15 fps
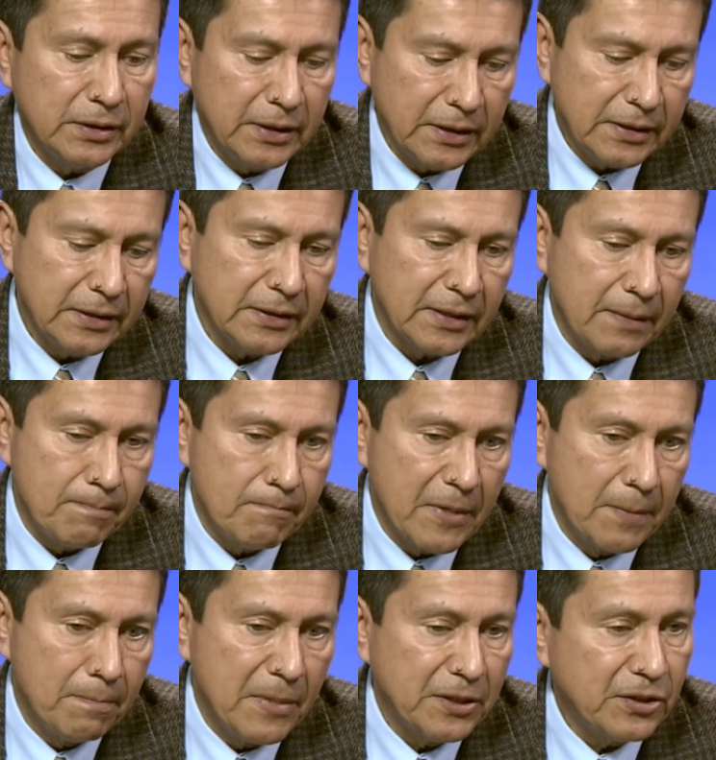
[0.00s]
this is a, a
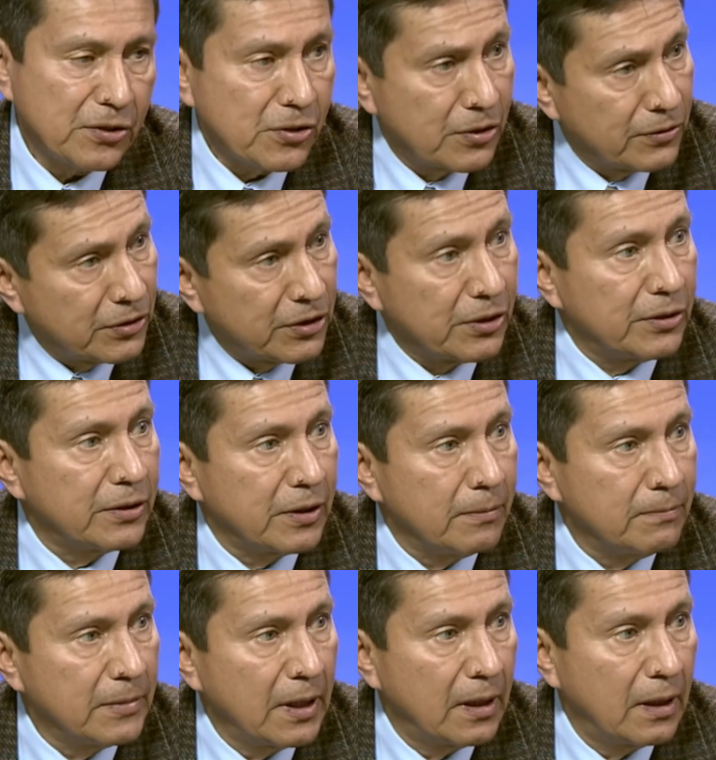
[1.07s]
messaging
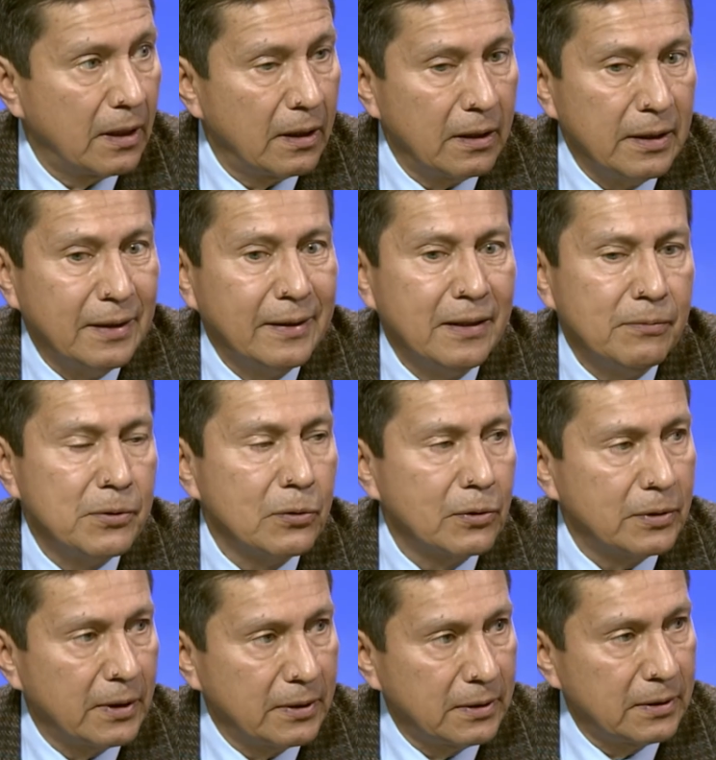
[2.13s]
system uh, it gives you
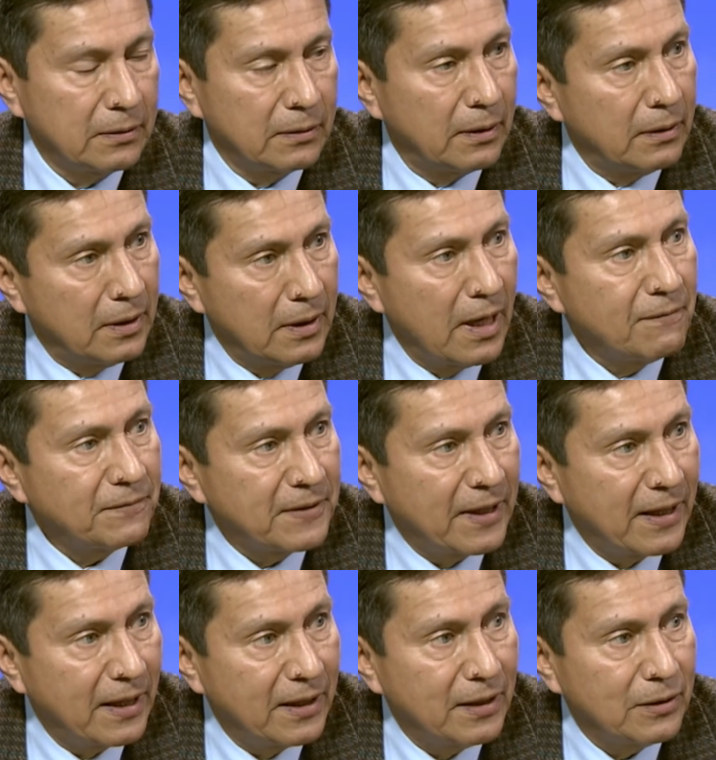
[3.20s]
the, enough
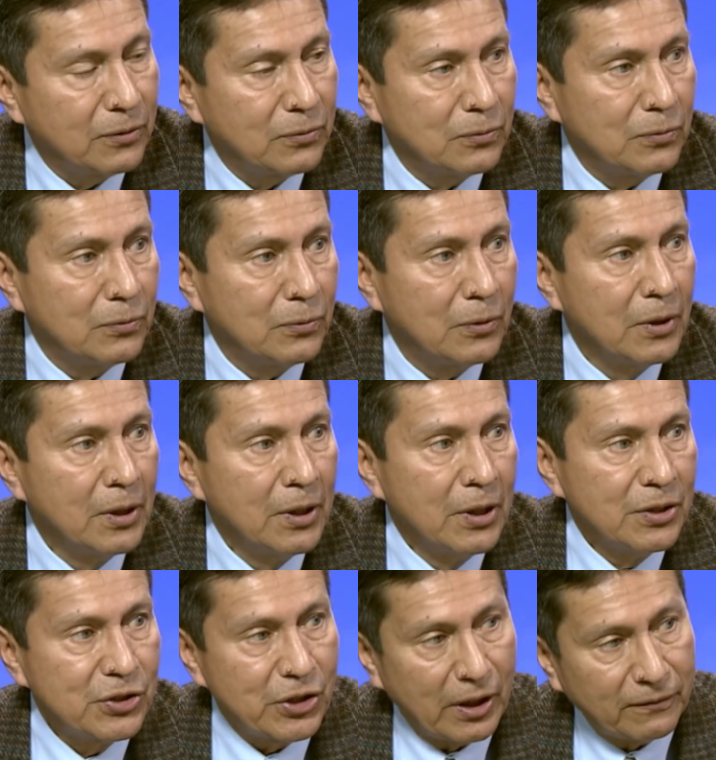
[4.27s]
time to
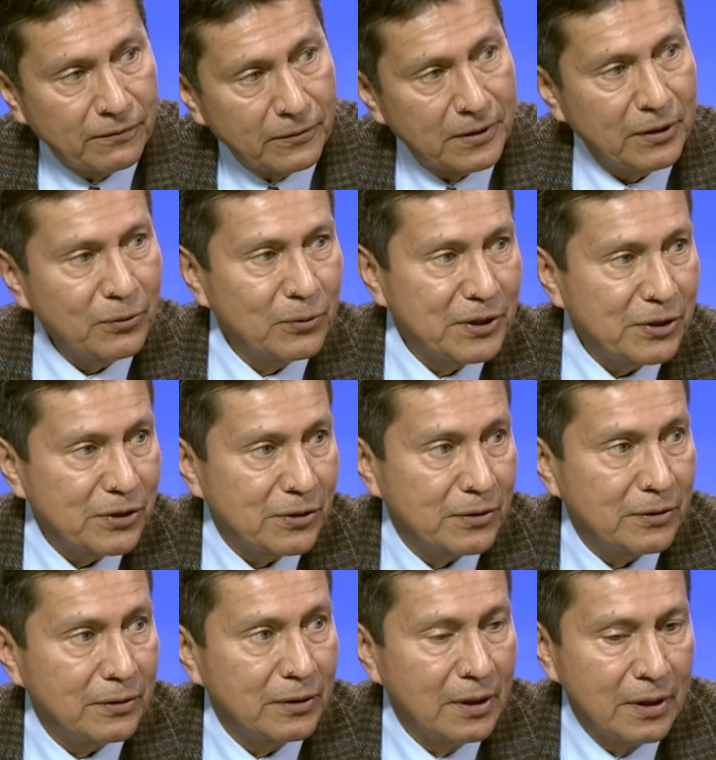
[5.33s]
check for the
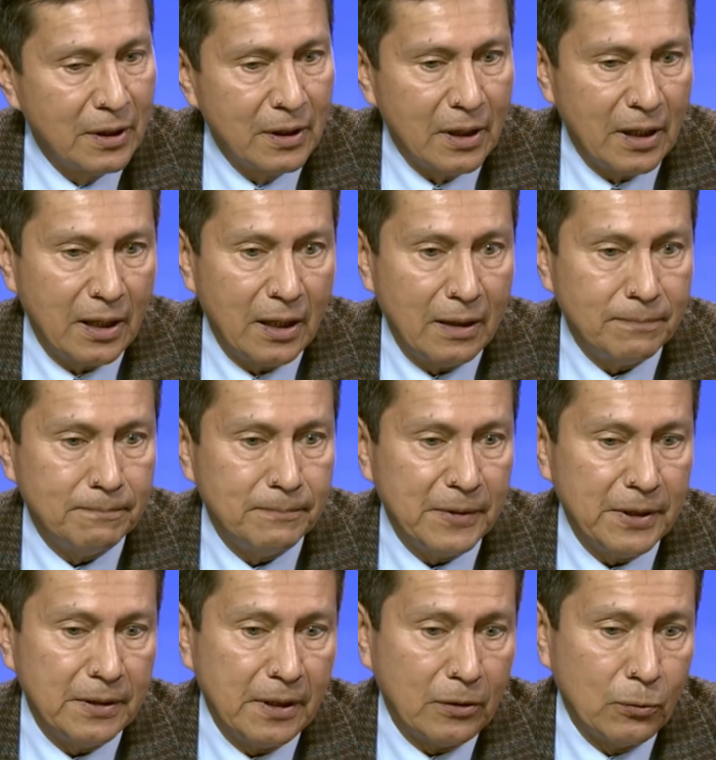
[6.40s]
question mm-hmm. and
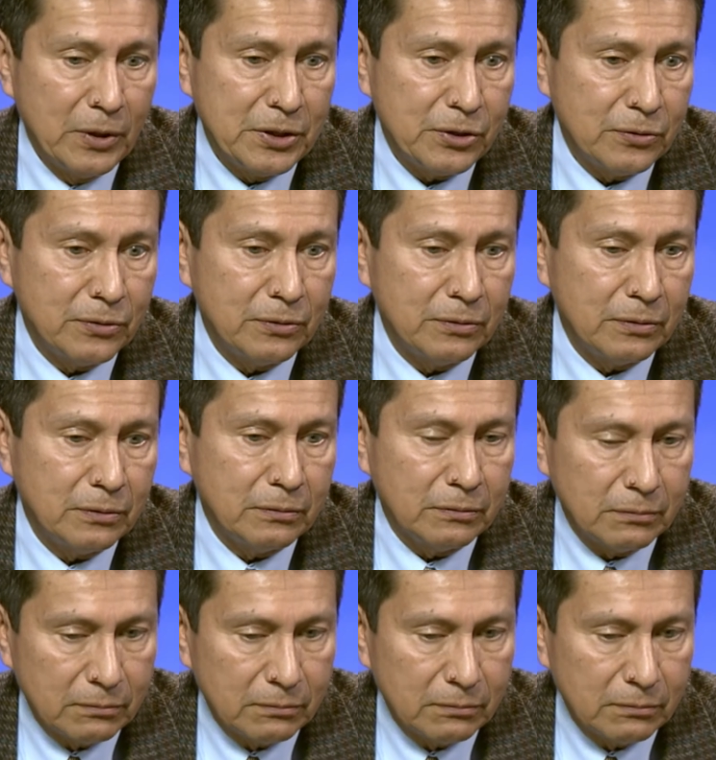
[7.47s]
if the question